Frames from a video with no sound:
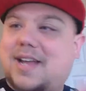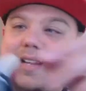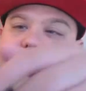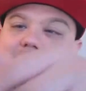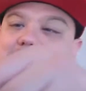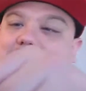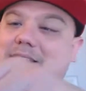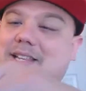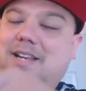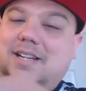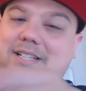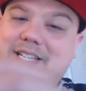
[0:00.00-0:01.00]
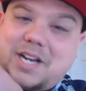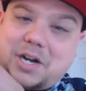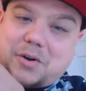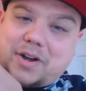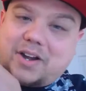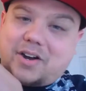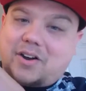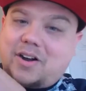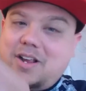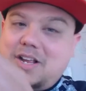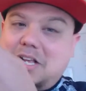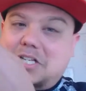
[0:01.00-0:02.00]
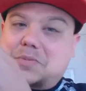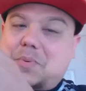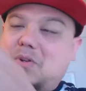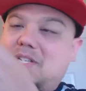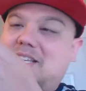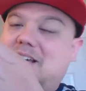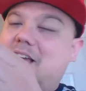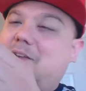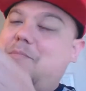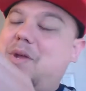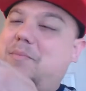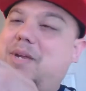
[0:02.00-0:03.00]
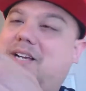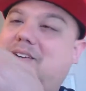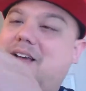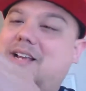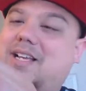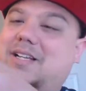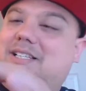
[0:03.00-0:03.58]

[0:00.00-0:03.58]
Like the interior is supposed to like mimic like